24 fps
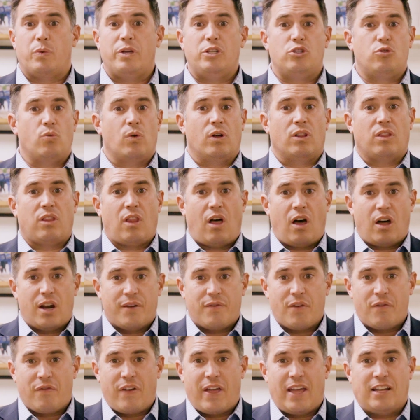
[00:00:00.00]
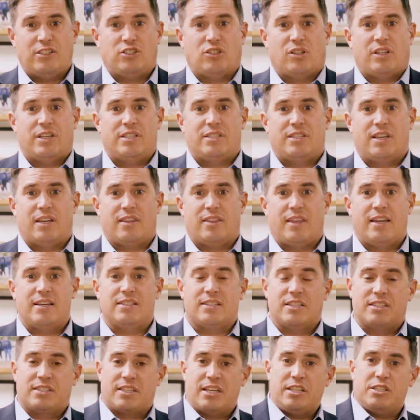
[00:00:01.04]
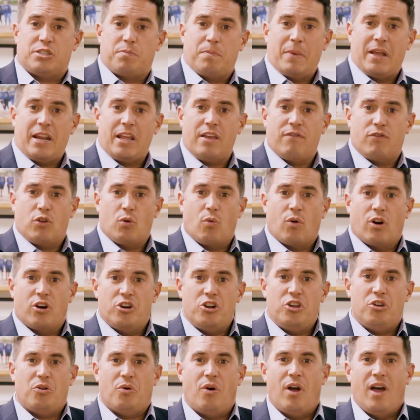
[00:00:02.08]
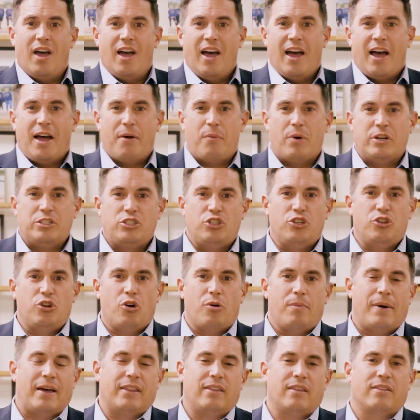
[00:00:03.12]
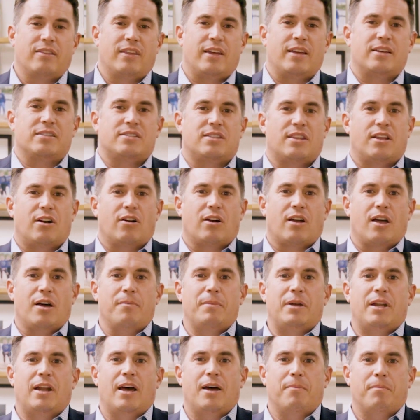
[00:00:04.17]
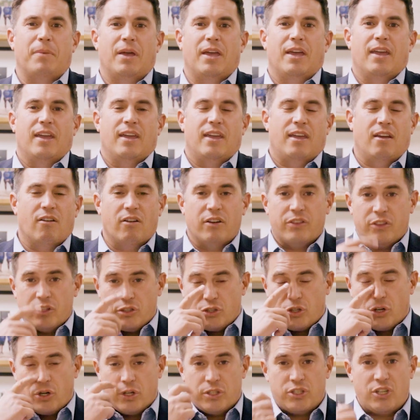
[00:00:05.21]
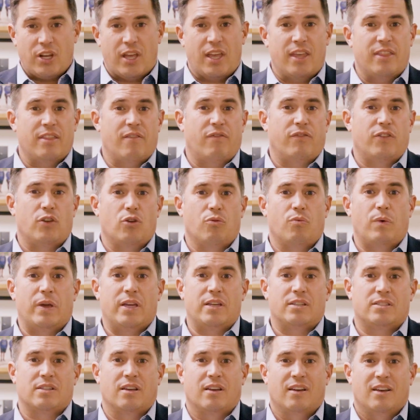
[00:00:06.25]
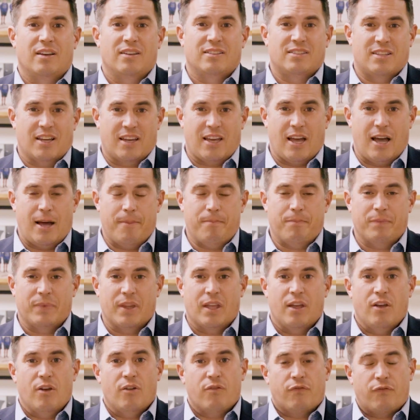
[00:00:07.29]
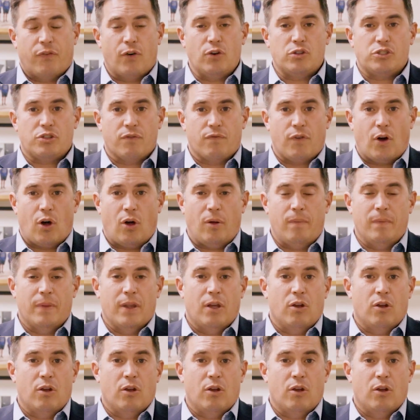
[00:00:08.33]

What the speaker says: we do a lot of evangelistic things. And since many of you are new, I want you to know about the things that are coming up here at the church in the few weeks to come. First of all,